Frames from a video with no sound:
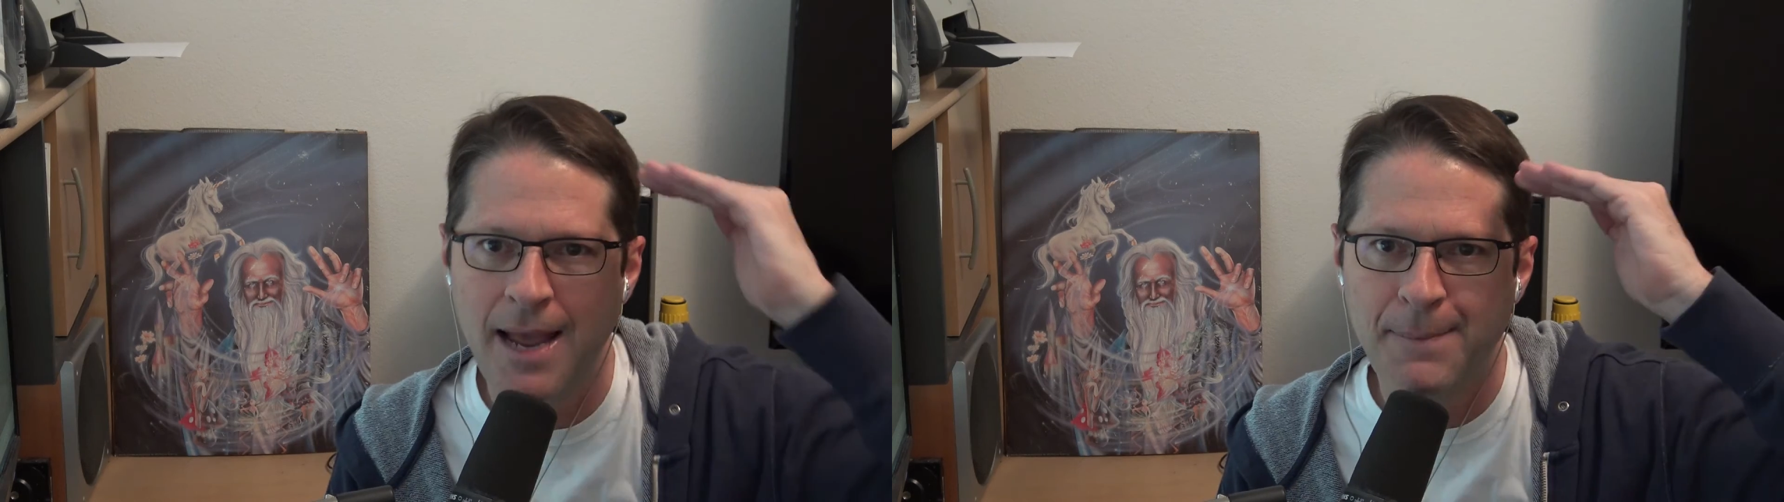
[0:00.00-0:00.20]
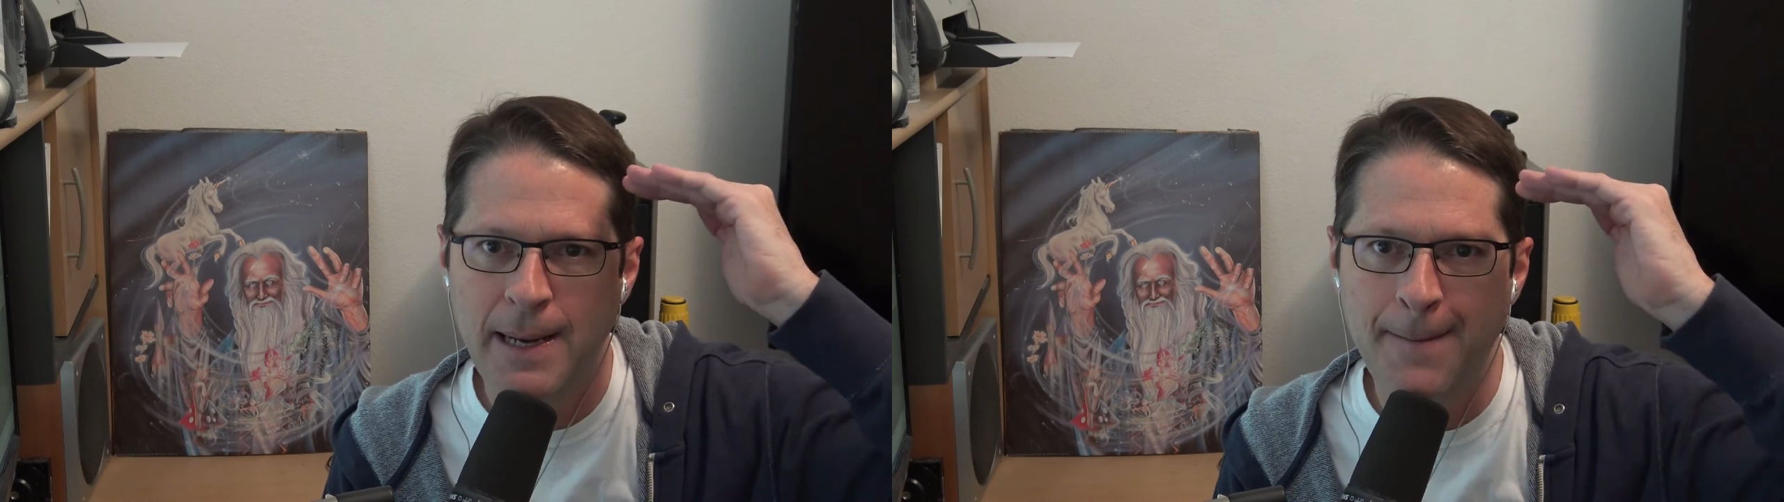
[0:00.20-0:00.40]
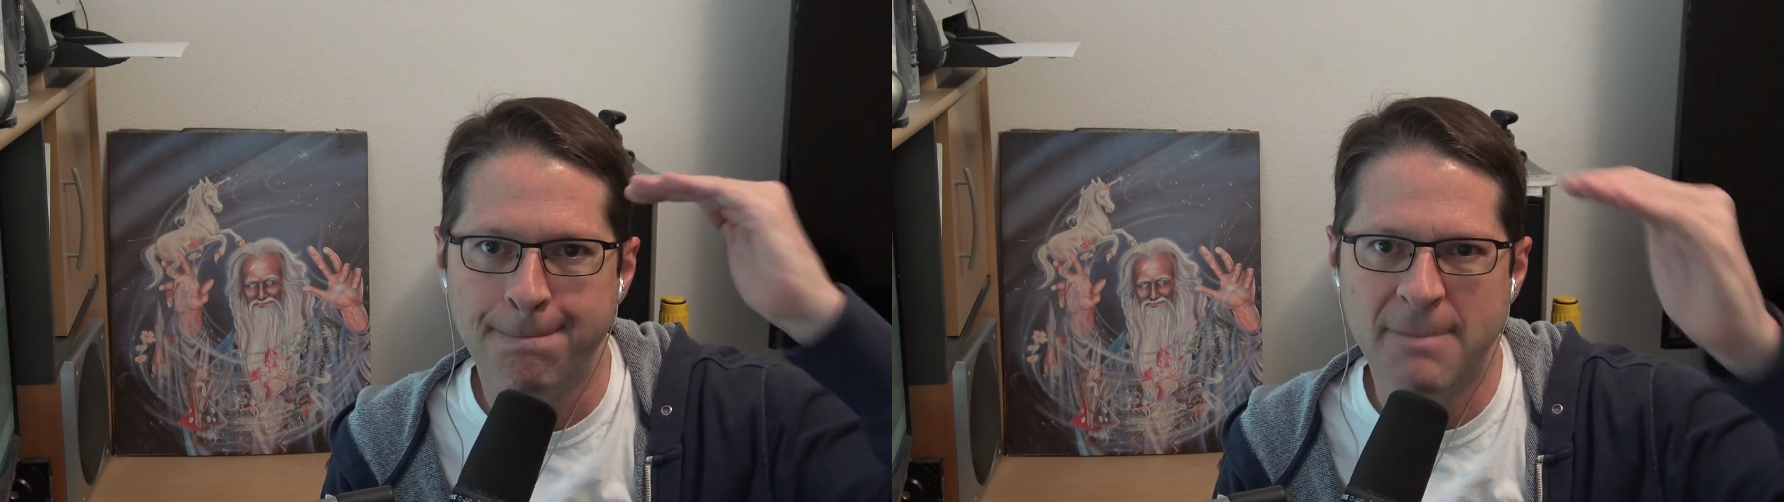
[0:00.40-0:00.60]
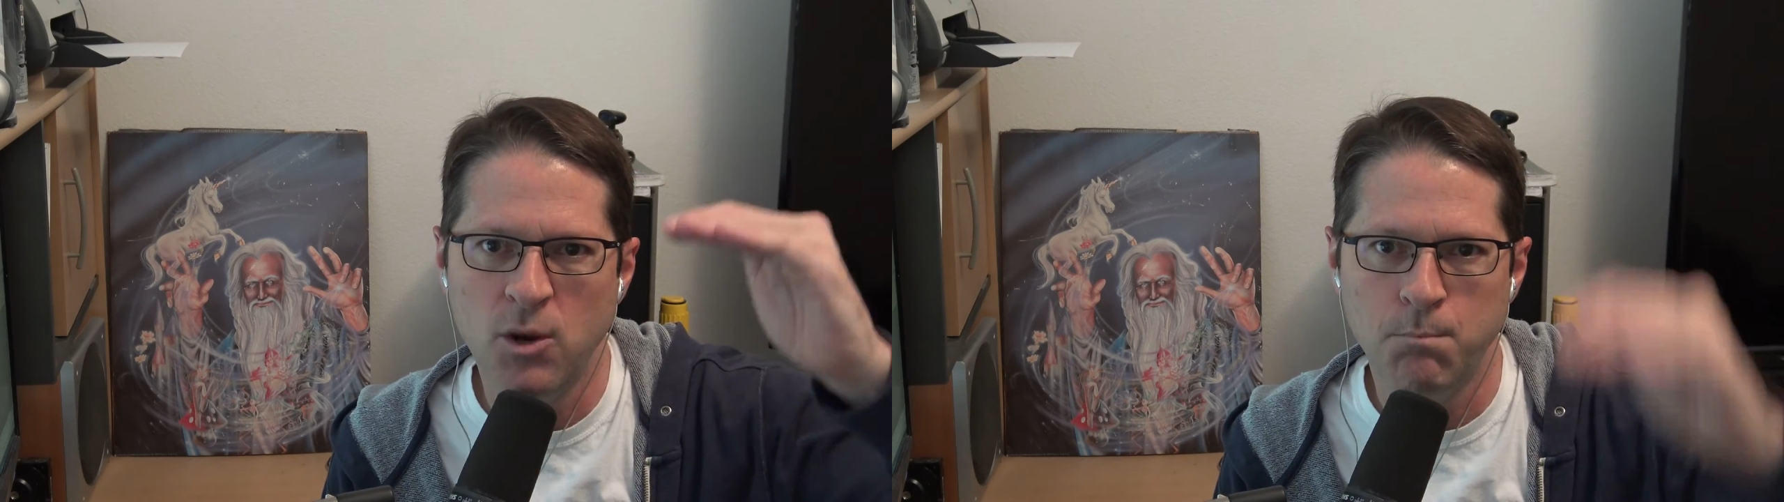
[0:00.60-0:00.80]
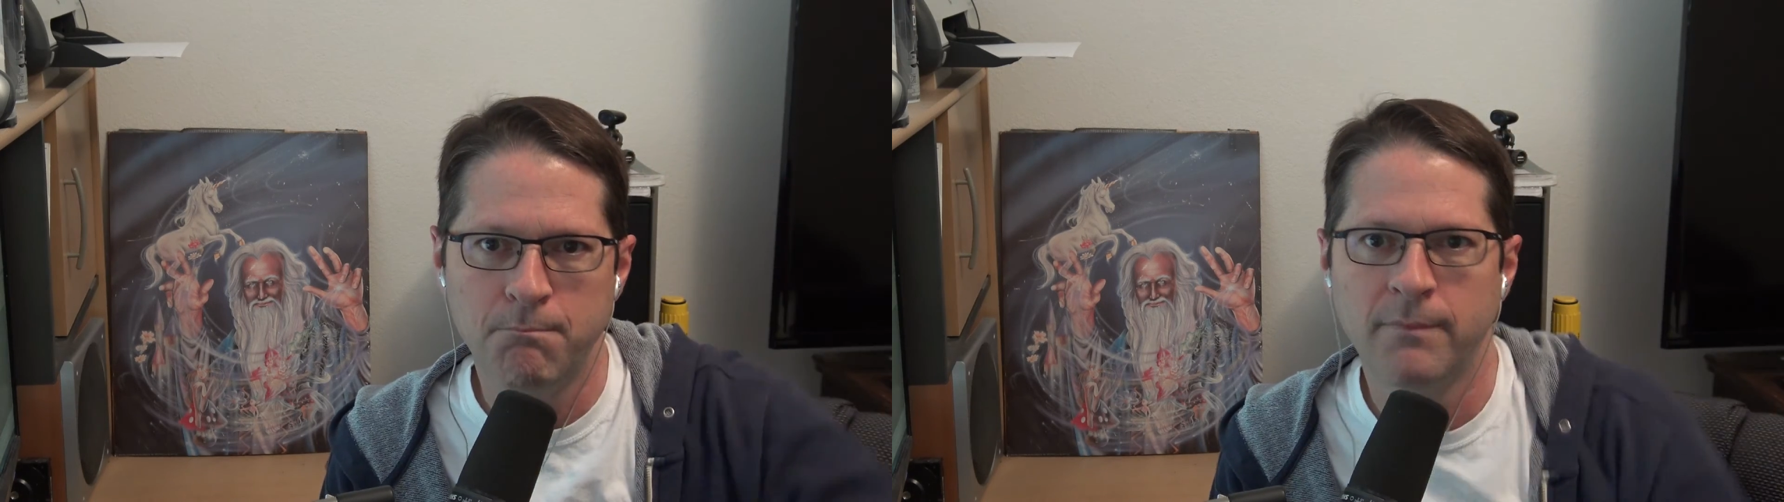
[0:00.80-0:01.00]
happening.
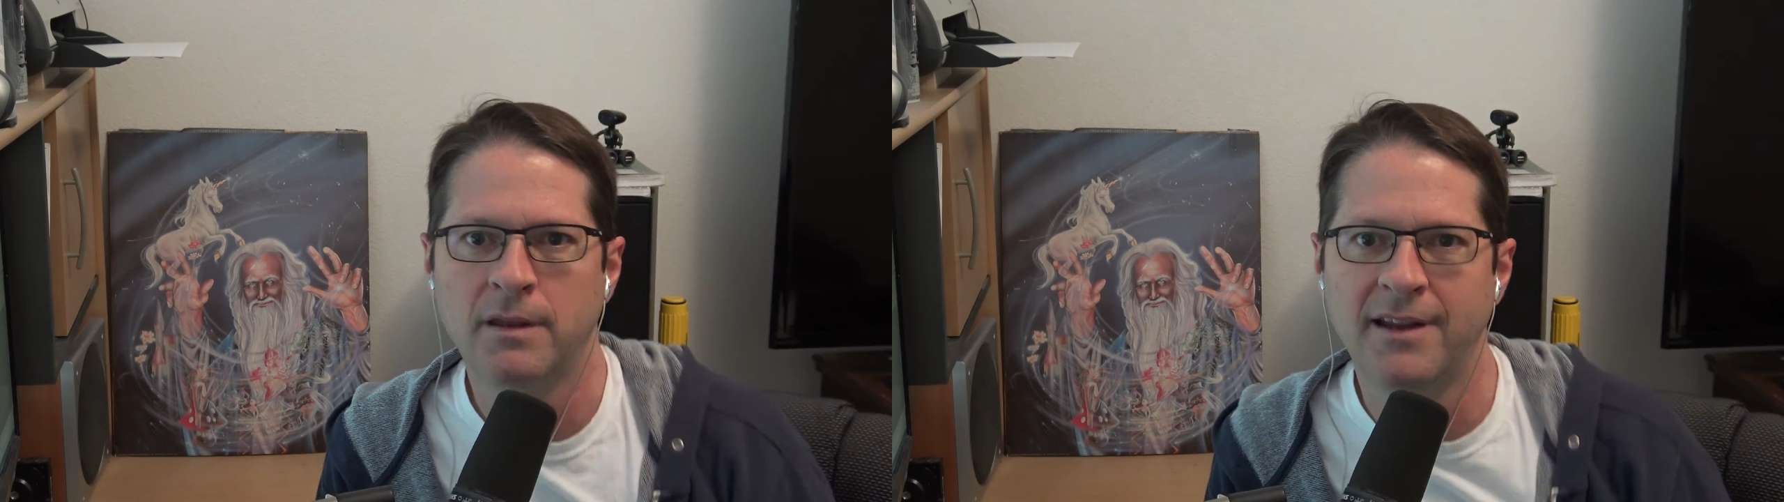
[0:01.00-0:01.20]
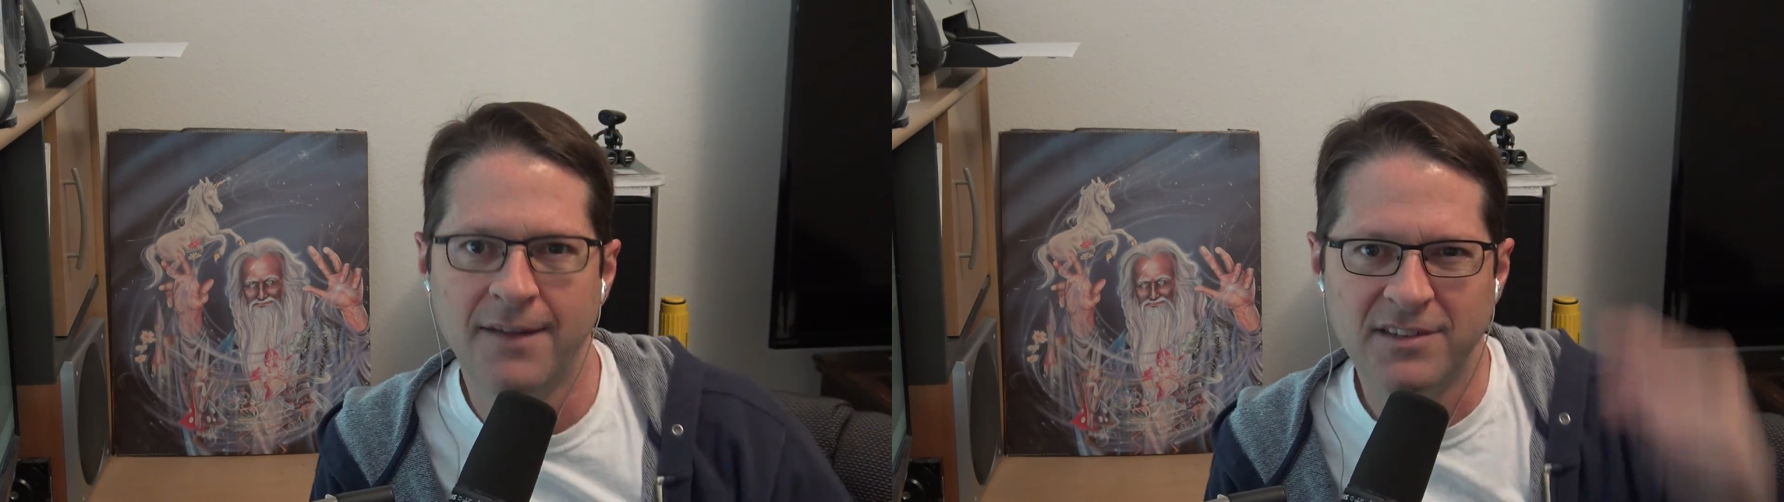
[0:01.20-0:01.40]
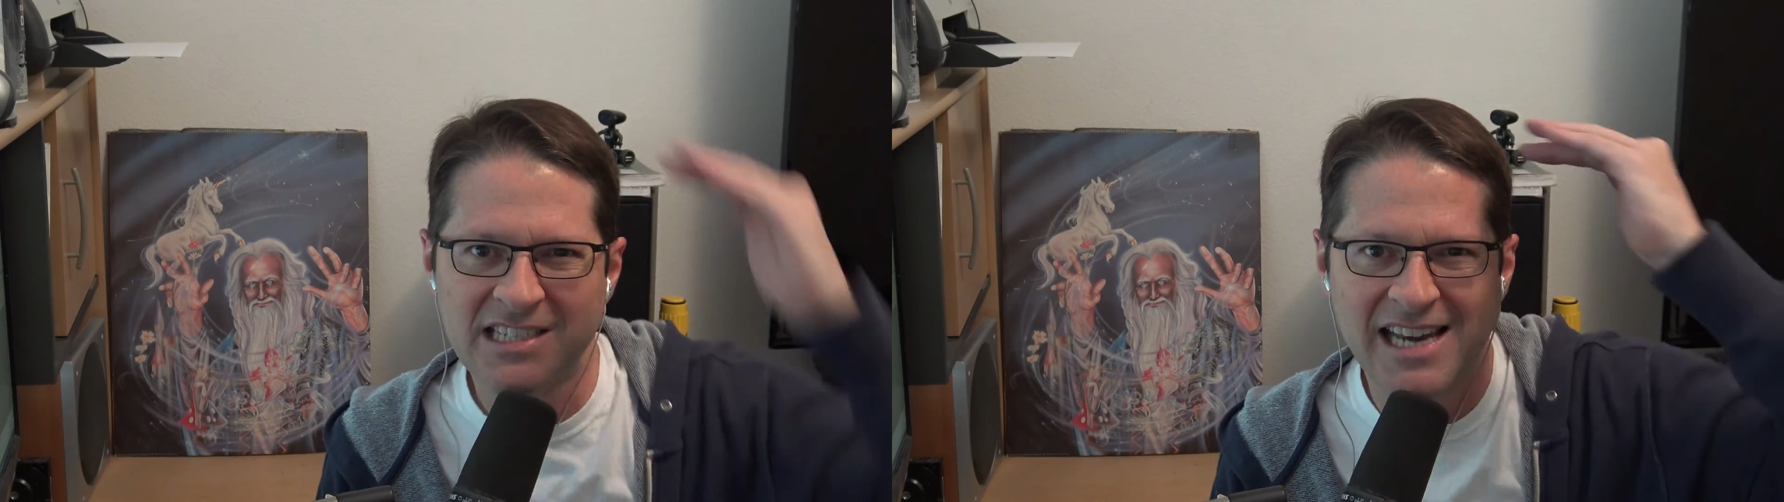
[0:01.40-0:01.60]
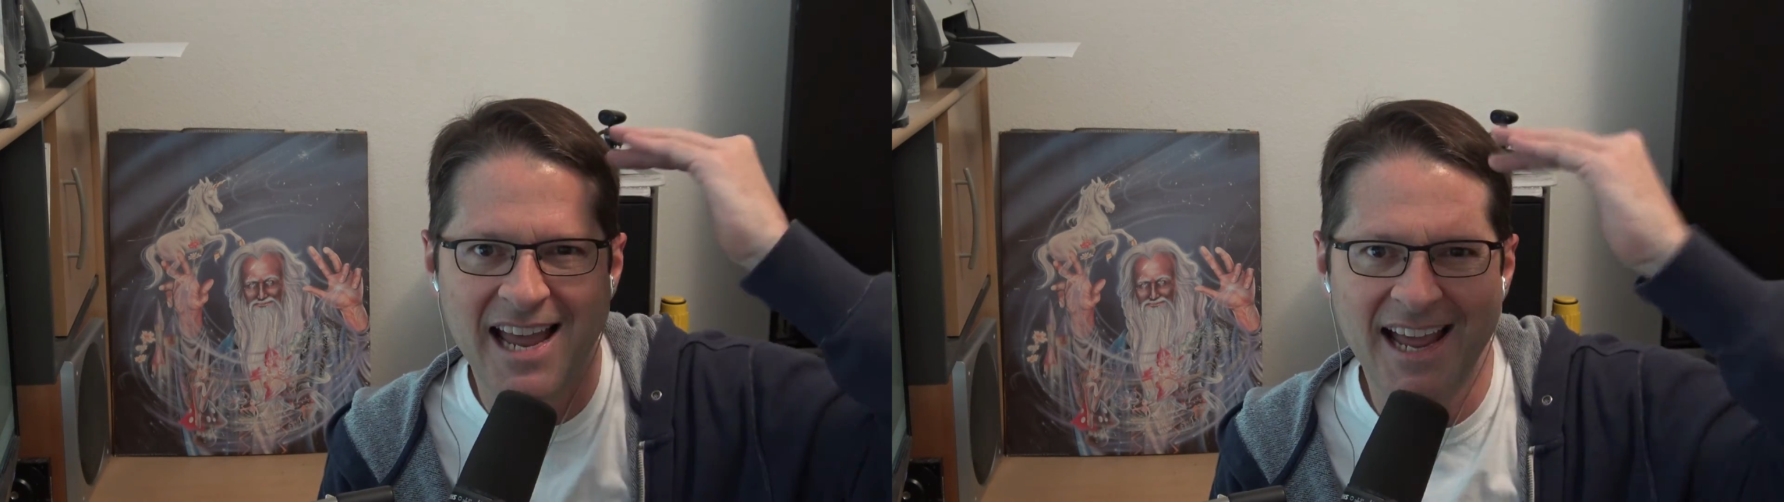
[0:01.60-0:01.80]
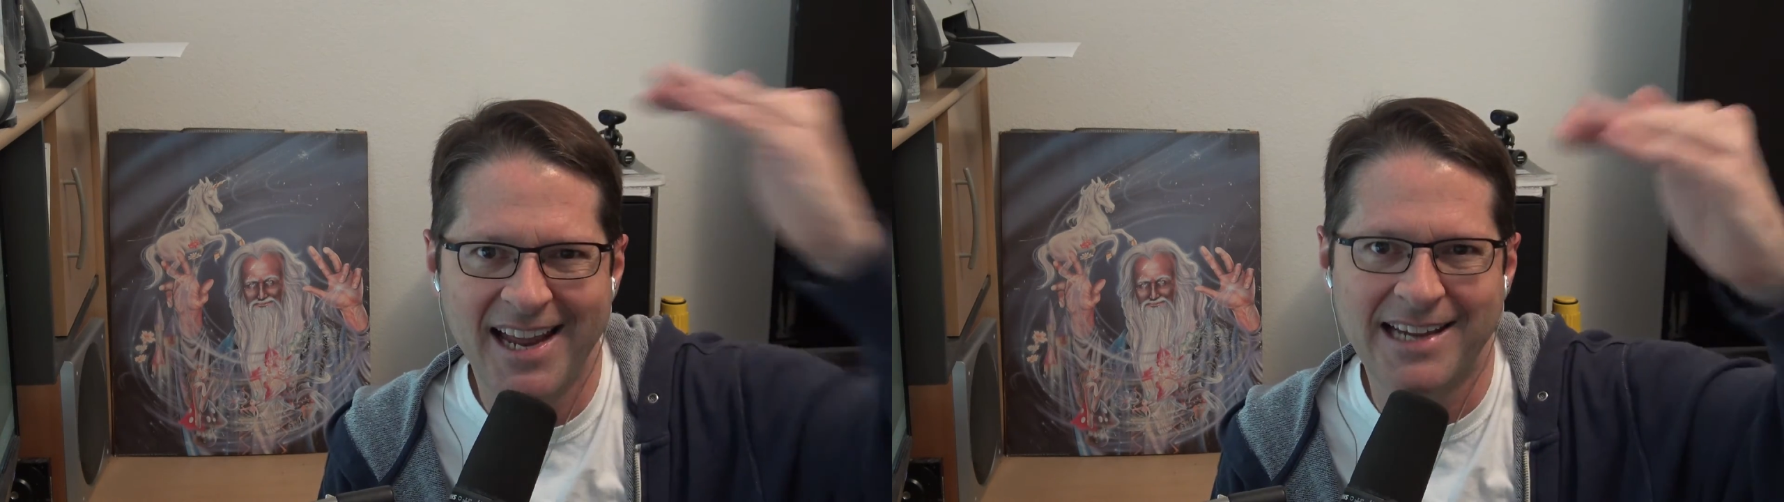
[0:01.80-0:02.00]
You got this
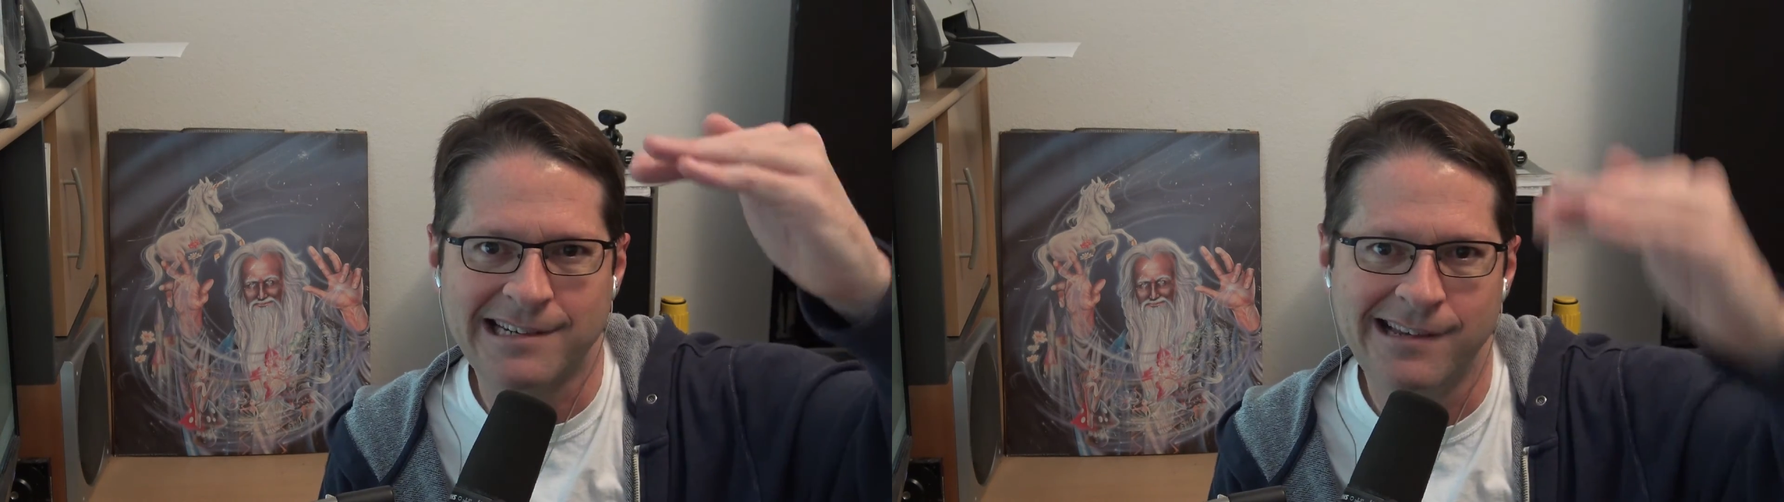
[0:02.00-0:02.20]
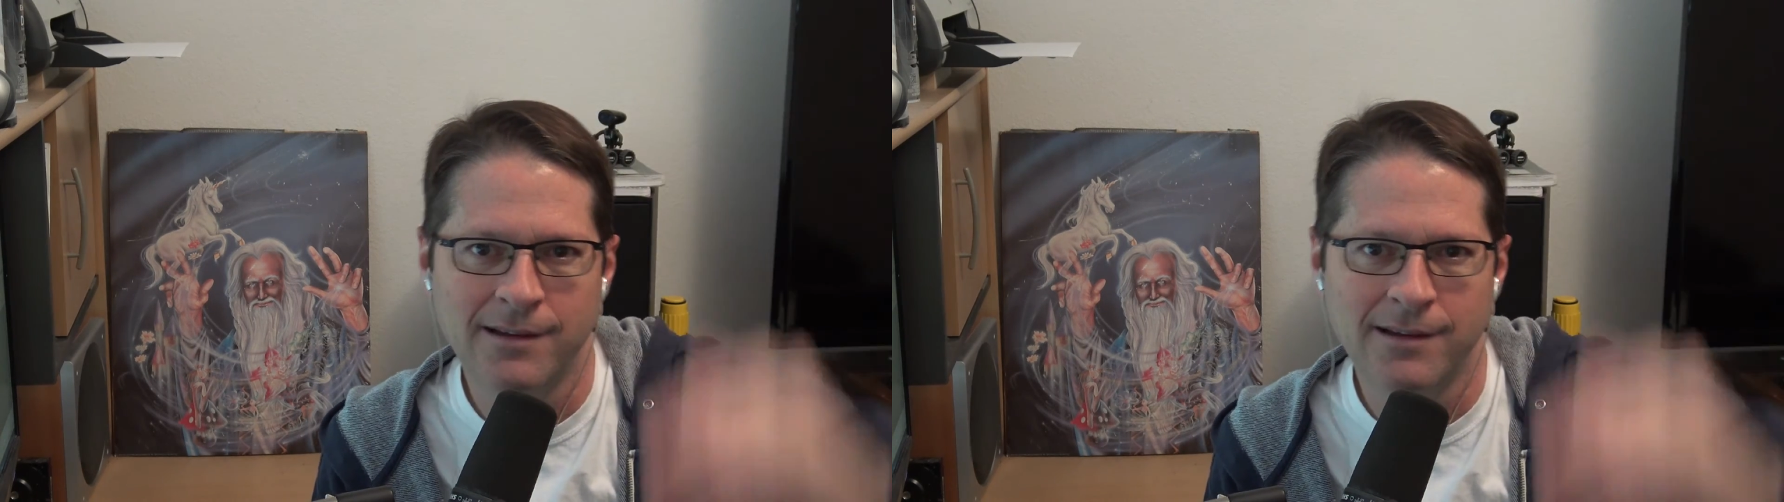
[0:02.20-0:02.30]
line